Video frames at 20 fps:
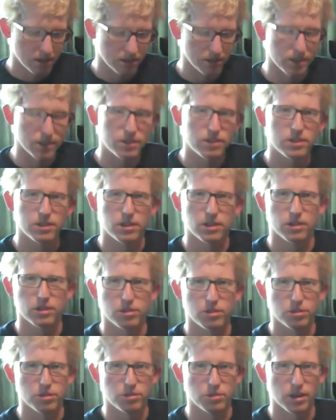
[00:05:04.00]
listening
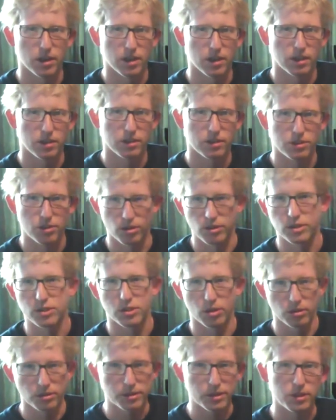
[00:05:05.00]
to George
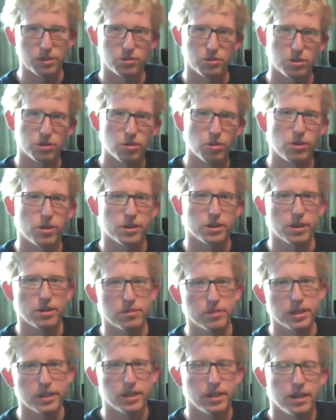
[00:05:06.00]
Schulte's recording
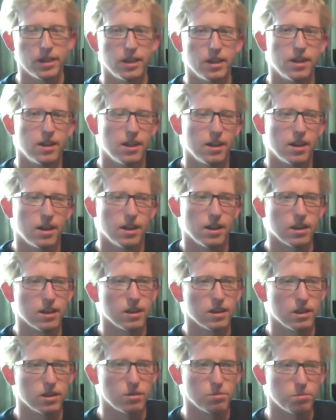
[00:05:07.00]
of it.
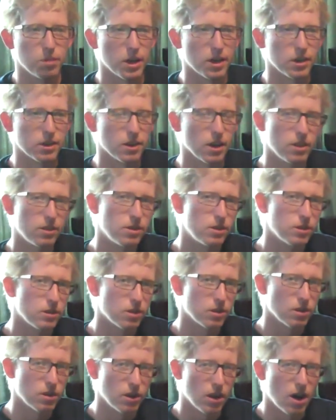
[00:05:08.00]
But
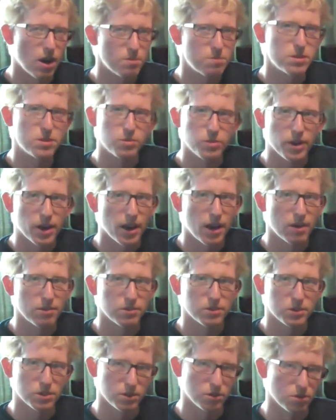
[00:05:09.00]
another option we
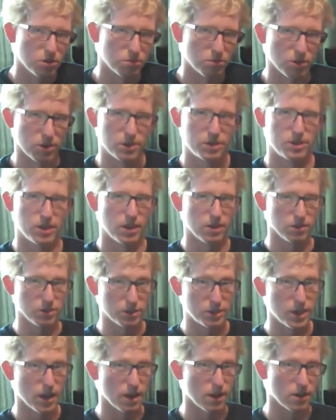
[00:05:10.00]
have is to do a more subtle
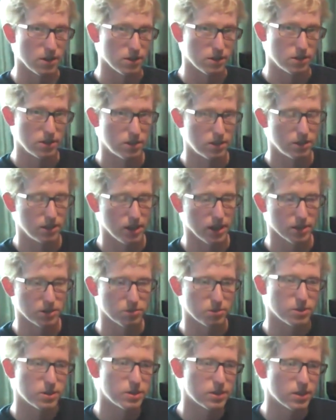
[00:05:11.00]
change,
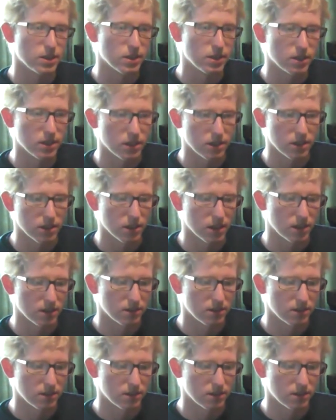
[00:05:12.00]
as we see in